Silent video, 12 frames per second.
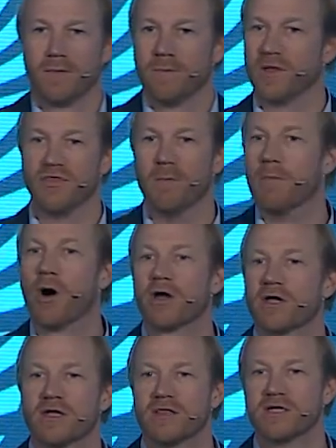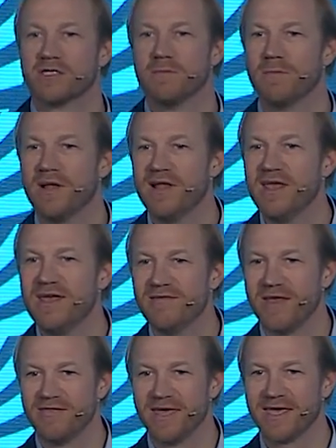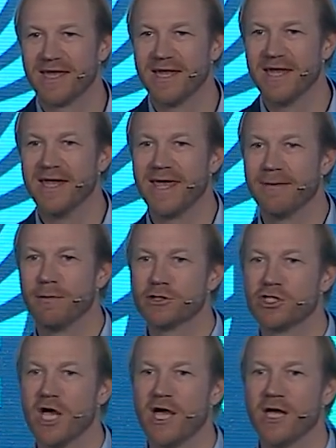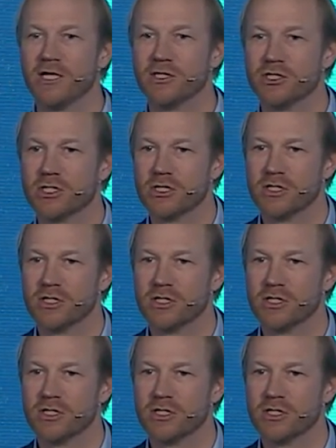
But the market doesn't believe that they can enable change.